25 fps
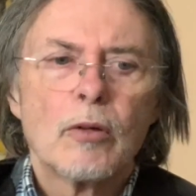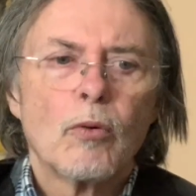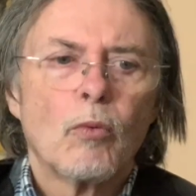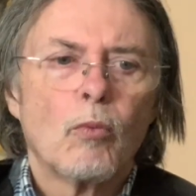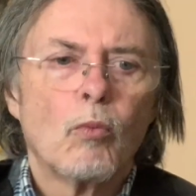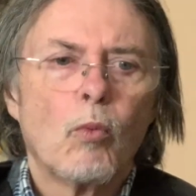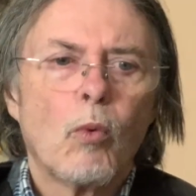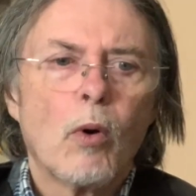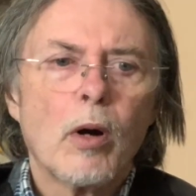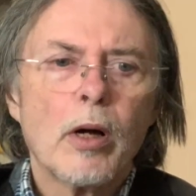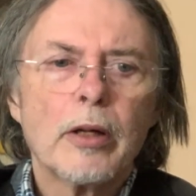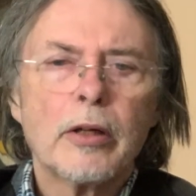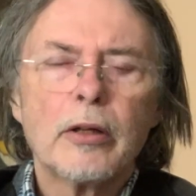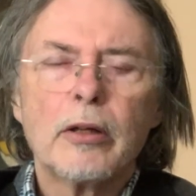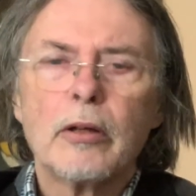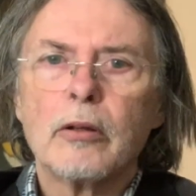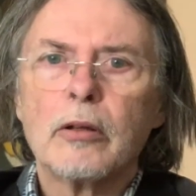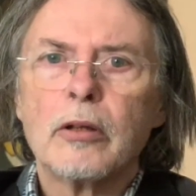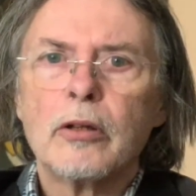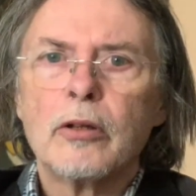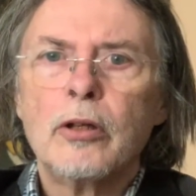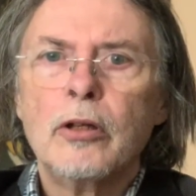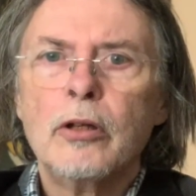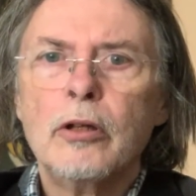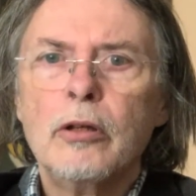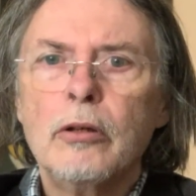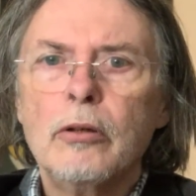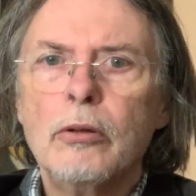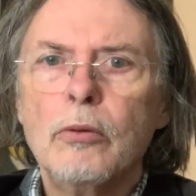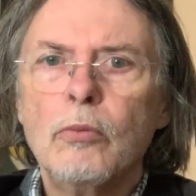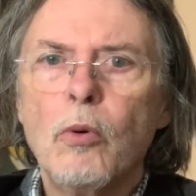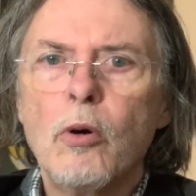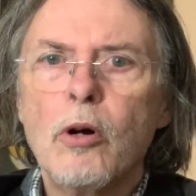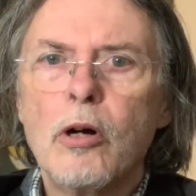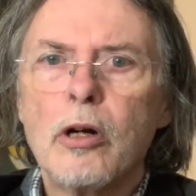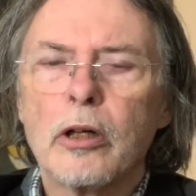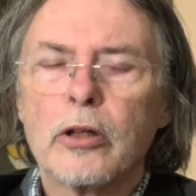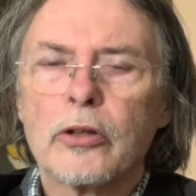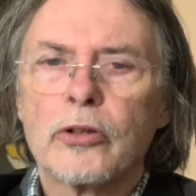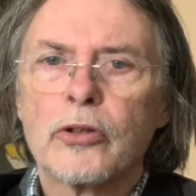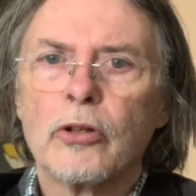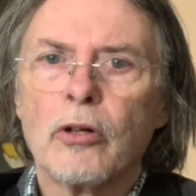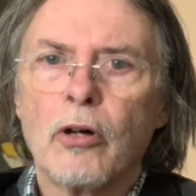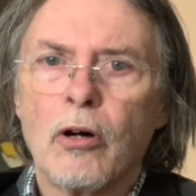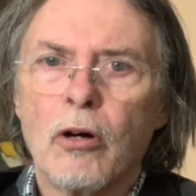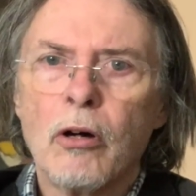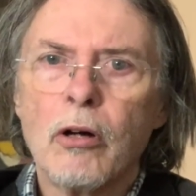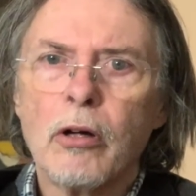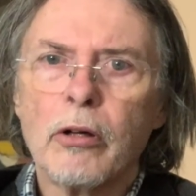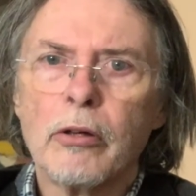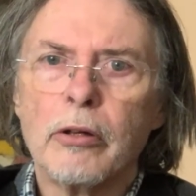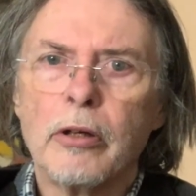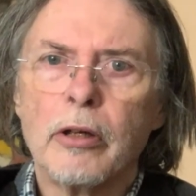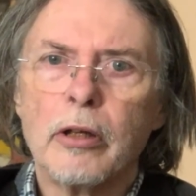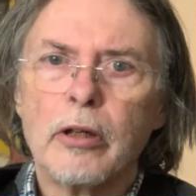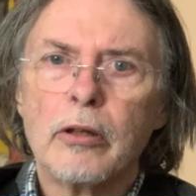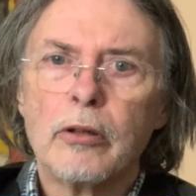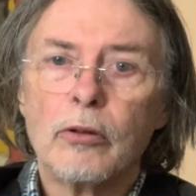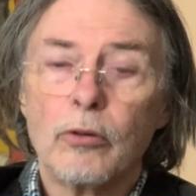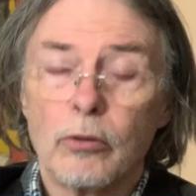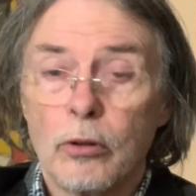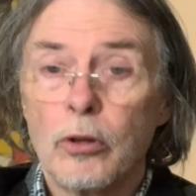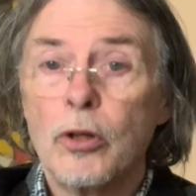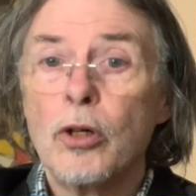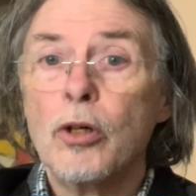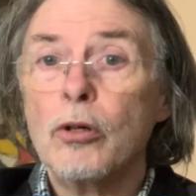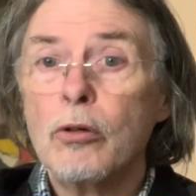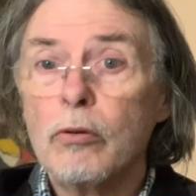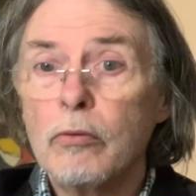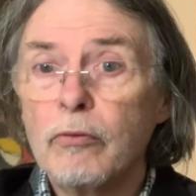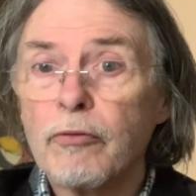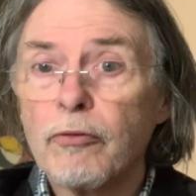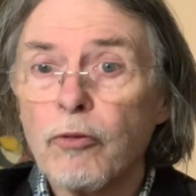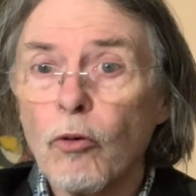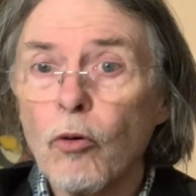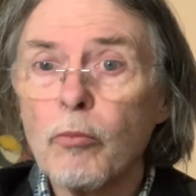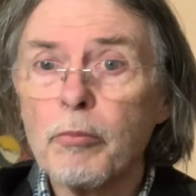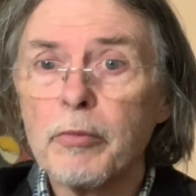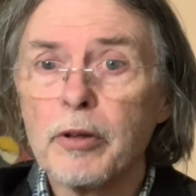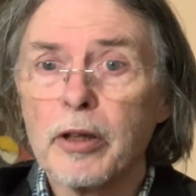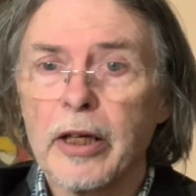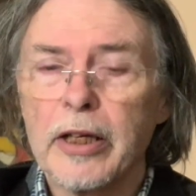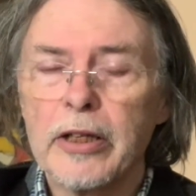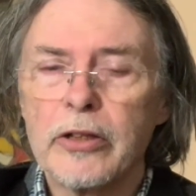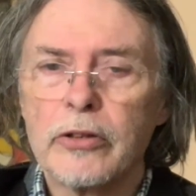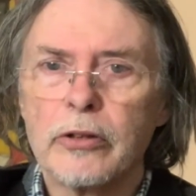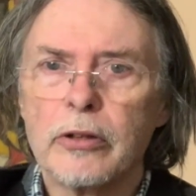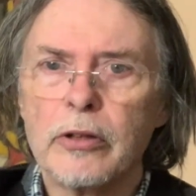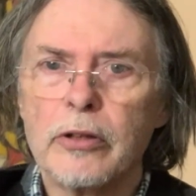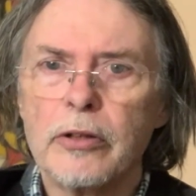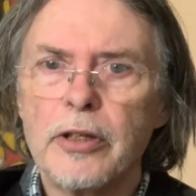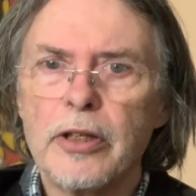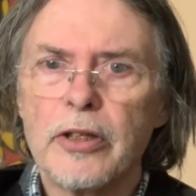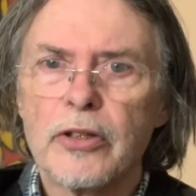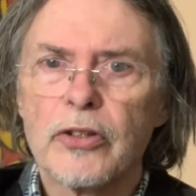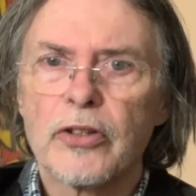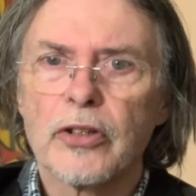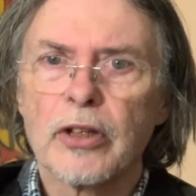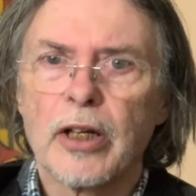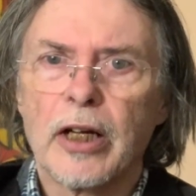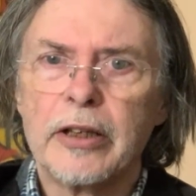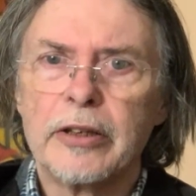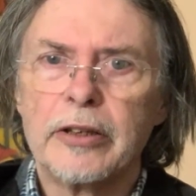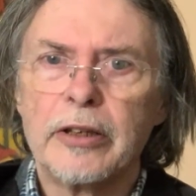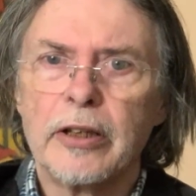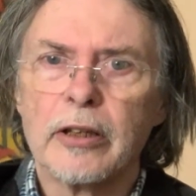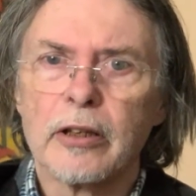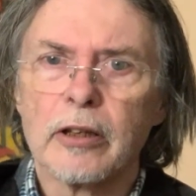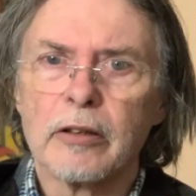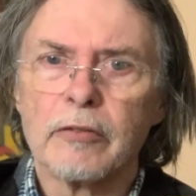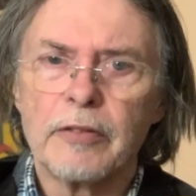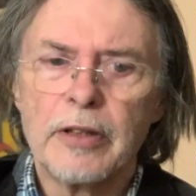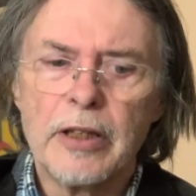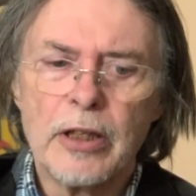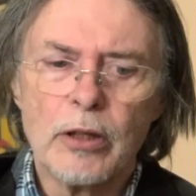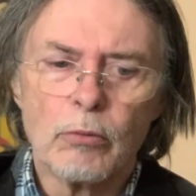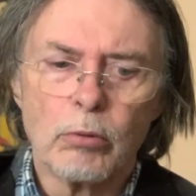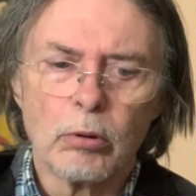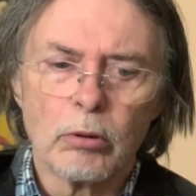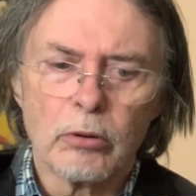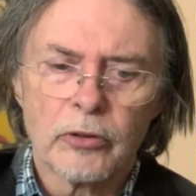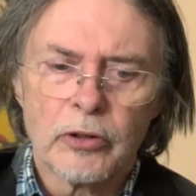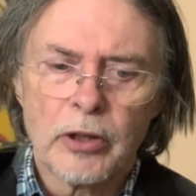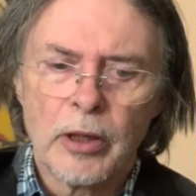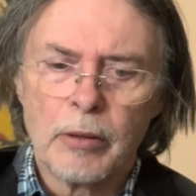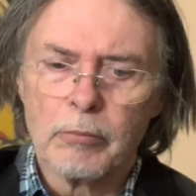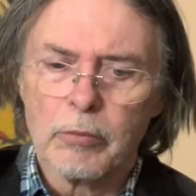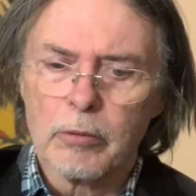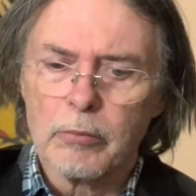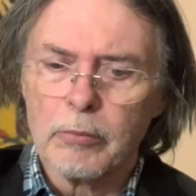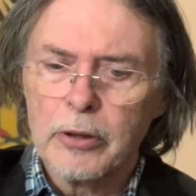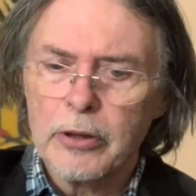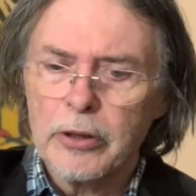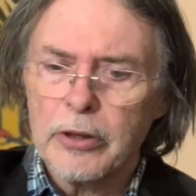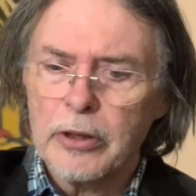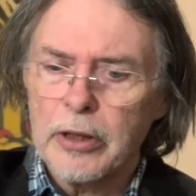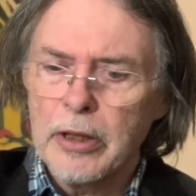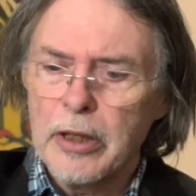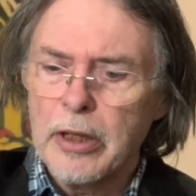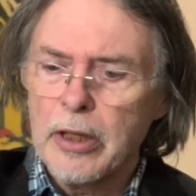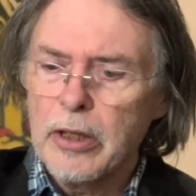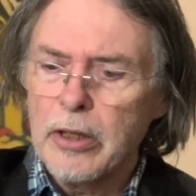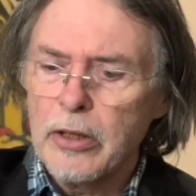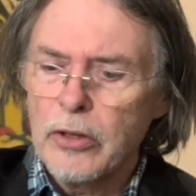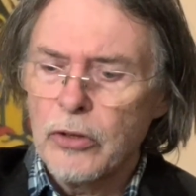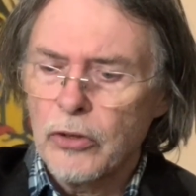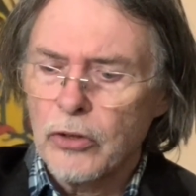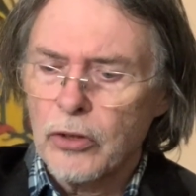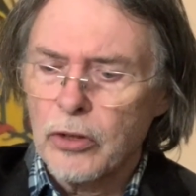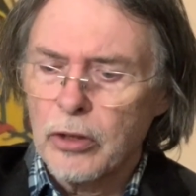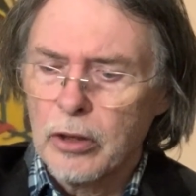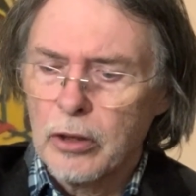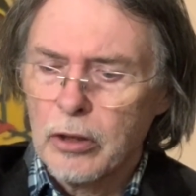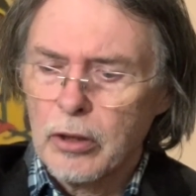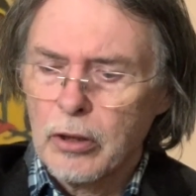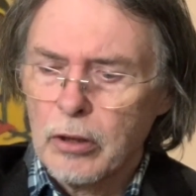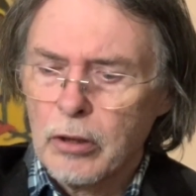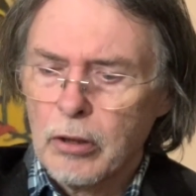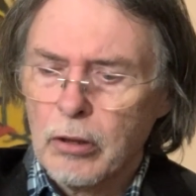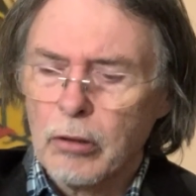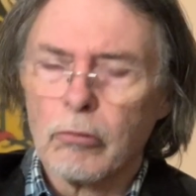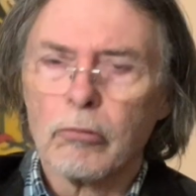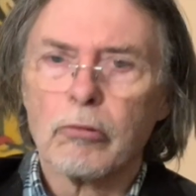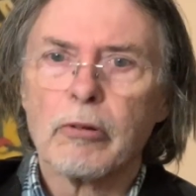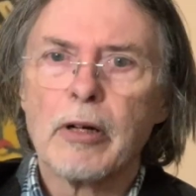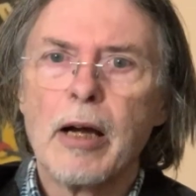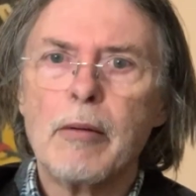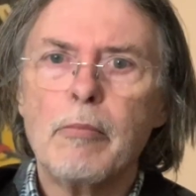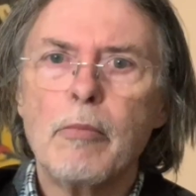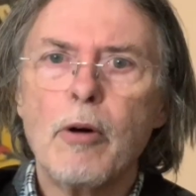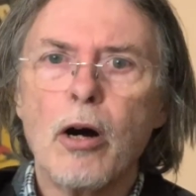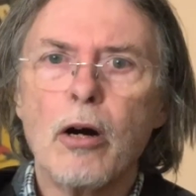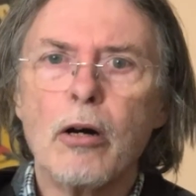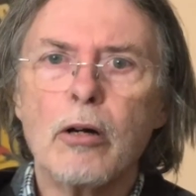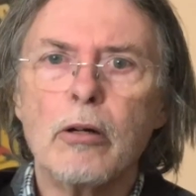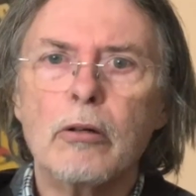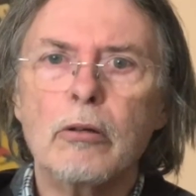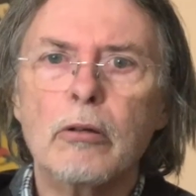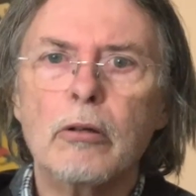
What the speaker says: One who formulated this idea of equal temperament is Rameau.